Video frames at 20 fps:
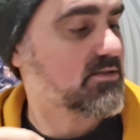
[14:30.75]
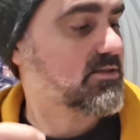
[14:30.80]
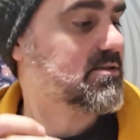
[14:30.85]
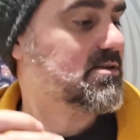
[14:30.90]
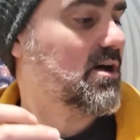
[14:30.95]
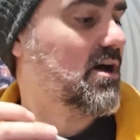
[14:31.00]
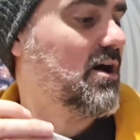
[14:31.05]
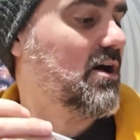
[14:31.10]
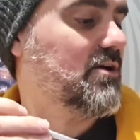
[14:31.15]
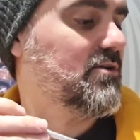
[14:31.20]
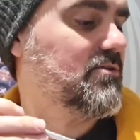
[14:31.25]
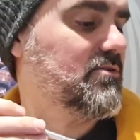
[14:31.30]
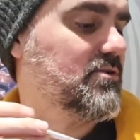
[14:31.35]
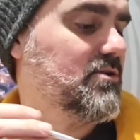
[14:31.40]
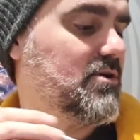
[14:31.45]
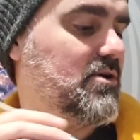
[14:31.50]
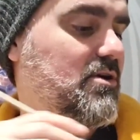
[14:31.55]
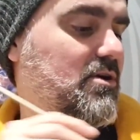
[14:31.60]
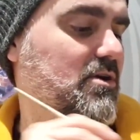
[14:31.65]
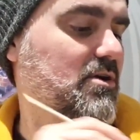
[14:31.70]
So
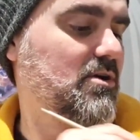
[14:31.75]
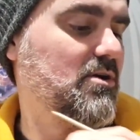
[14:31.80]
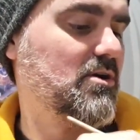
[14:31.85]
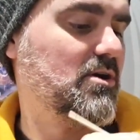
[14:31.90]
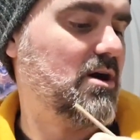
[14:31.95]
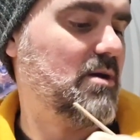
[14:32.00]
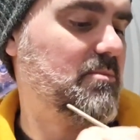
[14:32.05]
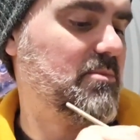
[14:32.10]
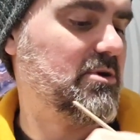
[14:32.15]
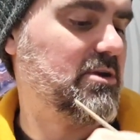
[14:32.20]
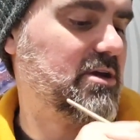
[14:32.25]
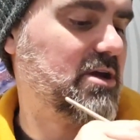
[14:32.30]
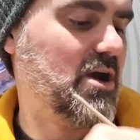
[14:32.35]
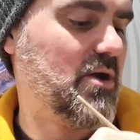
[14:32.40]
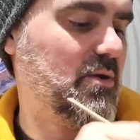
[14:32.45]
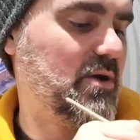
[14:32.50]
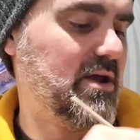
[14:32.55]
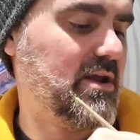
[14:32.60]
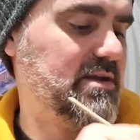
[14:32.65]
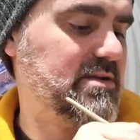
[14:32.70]
I'm going to
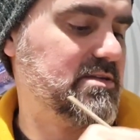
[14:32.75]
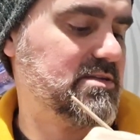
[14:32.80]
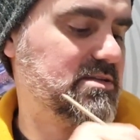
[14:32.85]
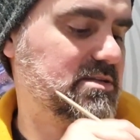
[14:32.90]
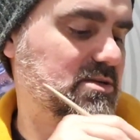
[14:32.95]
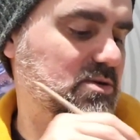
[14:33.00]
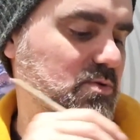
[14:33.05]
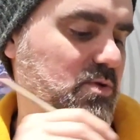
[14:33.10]
go and